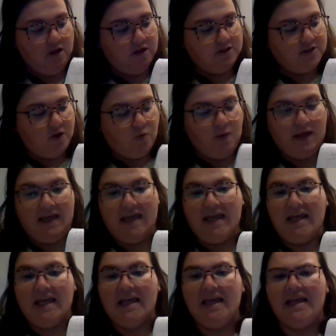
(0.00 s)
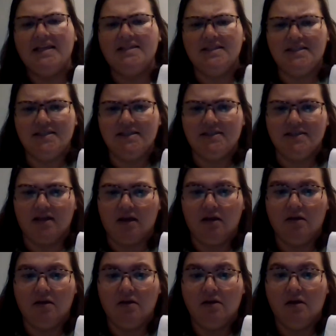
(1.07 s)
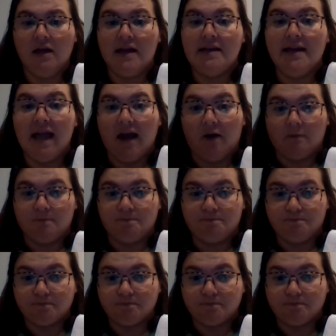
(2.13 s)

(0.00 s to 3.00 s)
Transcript: So is. Now,